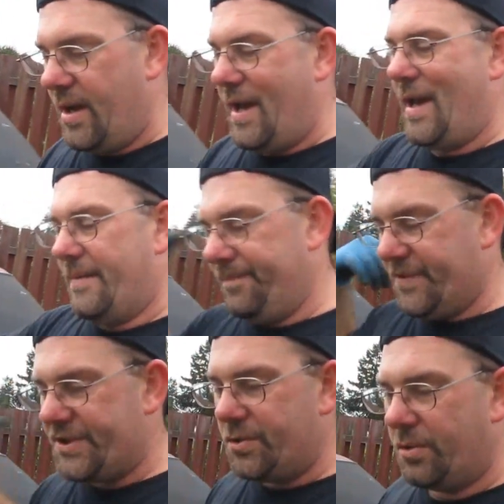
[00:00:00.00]
and
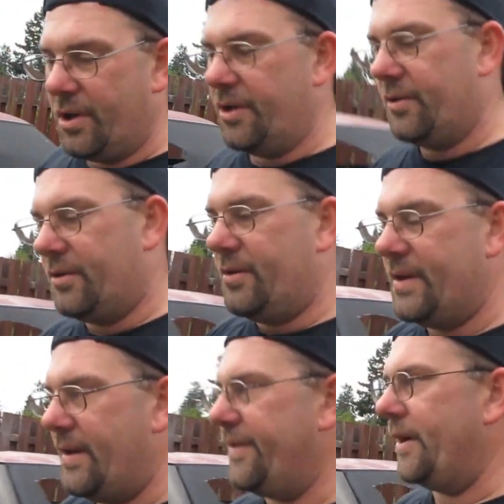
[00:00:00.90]
store underneath